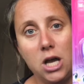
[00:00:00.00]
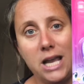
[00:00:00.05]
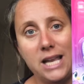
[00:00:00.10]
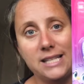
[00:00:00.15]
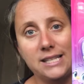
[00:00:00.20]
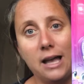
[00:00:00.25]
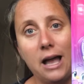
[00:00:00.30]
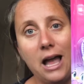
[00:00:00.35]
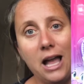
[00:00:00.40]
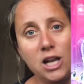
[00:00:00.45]
It's a
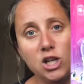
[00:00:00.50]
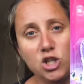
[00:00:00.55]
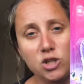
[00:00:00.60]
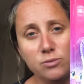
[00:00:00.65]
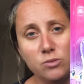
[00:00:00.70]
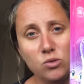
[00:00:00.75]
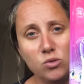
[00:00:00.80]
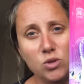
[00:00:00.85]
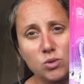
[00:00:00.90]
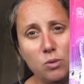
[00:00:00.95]

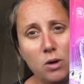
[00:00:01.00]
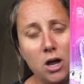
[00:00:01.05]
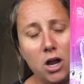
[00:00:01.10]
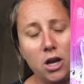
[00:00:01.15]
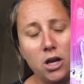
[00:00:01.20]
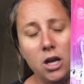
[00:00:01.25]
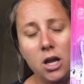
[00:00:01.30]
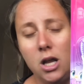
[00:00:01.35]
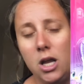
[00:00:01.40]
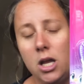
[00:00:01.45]
Hatchimals
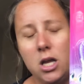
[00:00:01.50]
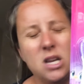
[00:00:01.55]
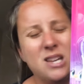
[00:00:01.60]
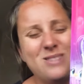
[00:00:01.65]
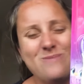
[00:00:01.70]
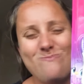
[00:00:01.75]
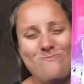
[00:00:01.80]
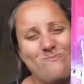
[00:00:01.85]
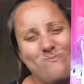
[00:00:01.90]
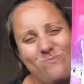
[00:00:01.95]
one.
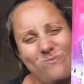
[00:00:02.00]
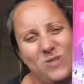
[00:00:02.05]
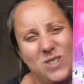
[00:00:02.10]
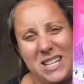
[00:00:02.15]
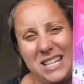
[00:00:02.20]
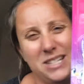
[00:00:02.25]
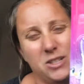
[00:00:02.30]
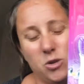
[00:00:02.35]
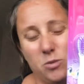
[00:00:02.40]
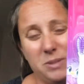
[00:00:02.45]

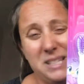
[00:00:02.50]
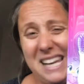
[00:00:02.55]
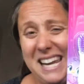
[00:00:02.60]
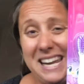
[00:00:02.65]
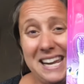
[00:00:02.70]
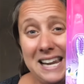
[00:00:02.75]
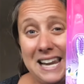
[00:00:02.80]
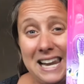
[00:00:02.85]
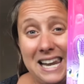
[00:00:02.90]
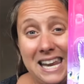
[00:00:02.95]
She's not
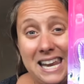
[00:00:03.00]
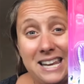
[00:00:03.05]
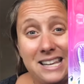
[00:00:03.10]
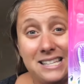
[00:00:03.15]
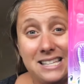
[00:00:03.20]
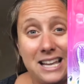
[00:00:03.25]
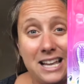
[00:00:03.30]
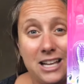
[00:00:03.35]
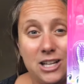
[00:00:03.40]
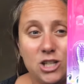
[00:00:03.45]
particularly into
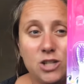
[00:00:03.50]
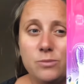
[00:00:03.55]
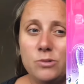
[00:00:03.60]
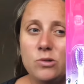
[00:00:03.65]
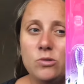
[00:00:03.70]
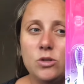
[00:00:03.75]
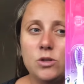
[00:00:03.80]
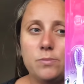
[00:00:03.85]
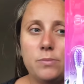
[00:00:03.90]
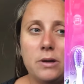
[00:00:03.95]

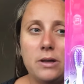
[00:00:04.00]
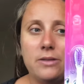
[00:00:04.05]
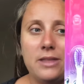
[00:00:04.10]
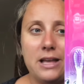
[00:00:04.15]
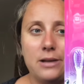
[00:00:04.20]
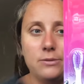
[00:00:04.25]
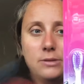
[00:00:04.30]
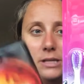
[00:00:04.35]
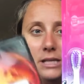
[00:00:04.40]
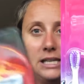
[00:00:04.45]
Hatchimals, but
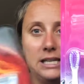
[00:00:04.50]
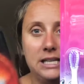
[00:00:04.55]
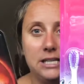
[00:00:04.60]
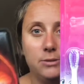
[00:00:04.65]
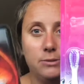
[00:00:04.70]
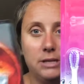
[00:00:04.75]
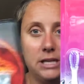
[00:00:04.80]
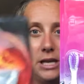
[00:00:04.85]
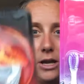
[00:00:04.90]
these were the